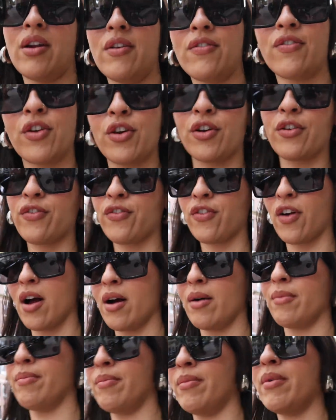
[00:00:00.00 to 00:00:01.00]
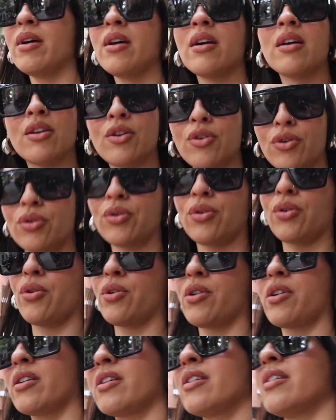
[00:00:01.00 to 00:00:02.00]
if you're from New
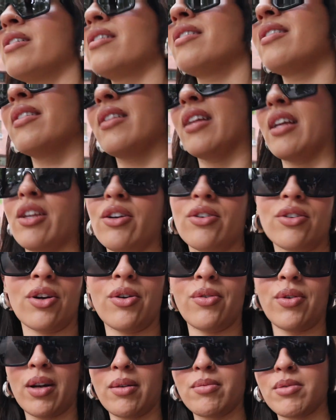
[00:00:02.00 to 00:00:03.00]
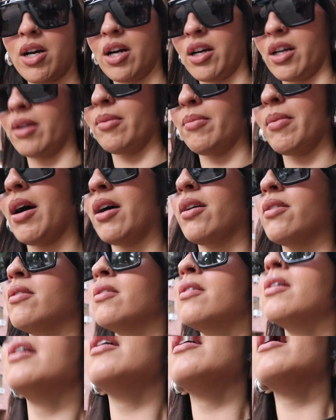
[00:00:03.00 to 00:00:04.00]
York, then you'll know what I'm talking about.
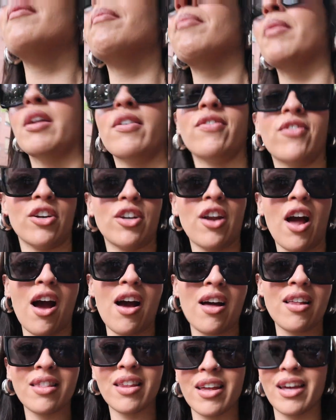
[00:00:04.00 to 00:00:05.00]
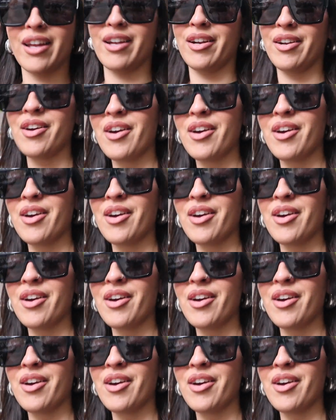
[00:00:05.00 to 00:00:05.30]
But if you're not, then